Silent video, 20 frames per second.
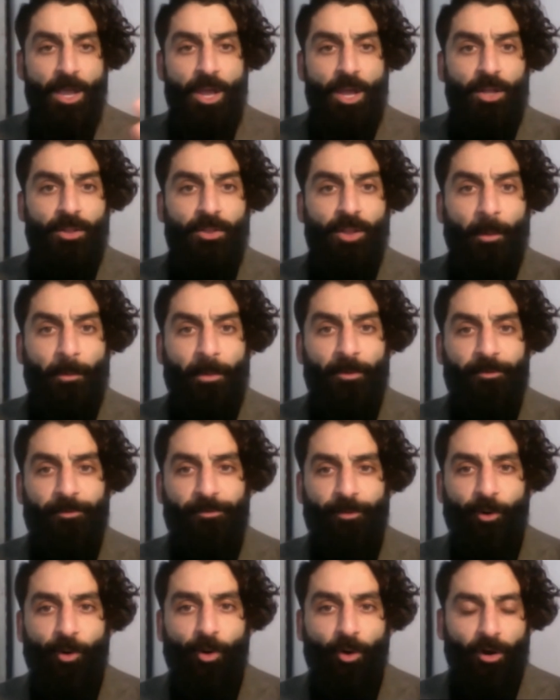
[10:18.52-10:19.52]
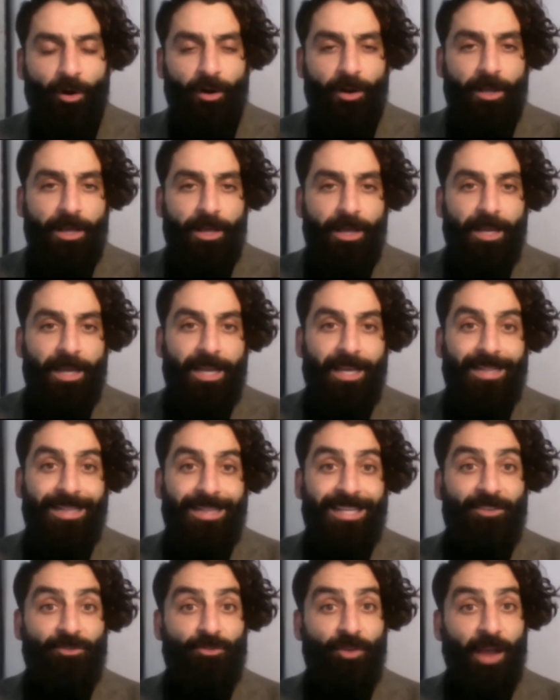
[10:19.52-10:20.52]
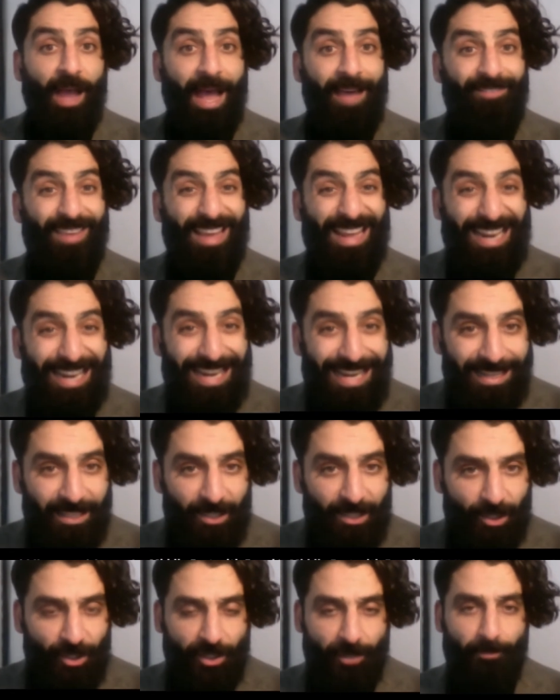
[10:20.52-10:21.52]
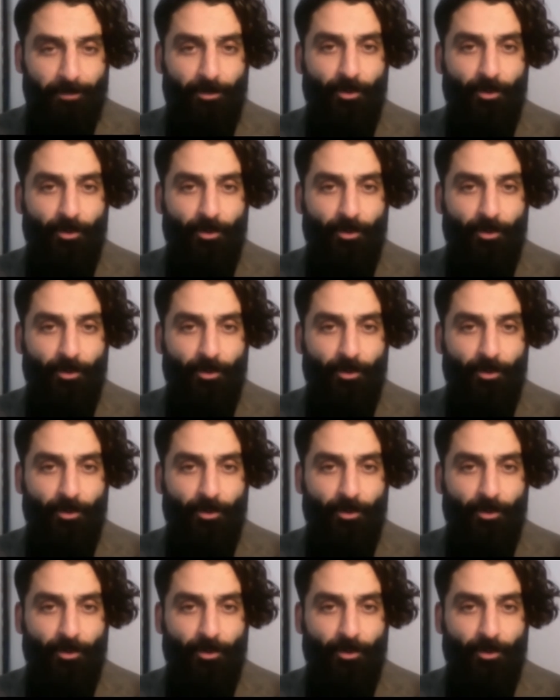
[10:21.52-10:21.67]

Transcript: Number four, it needs to have a leadership